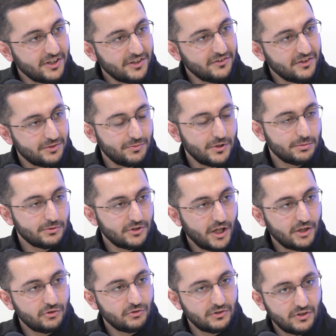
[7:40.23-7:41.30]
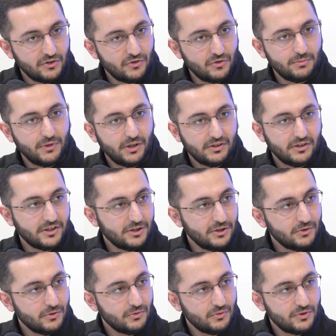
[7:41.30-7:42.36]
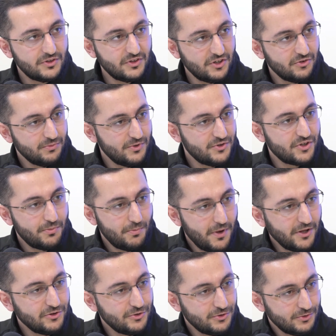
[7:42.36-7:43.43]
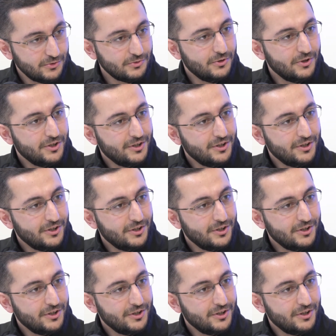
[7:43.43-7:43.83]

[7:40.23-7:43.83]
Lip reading: I think people naturally assume that, assessments are meant to,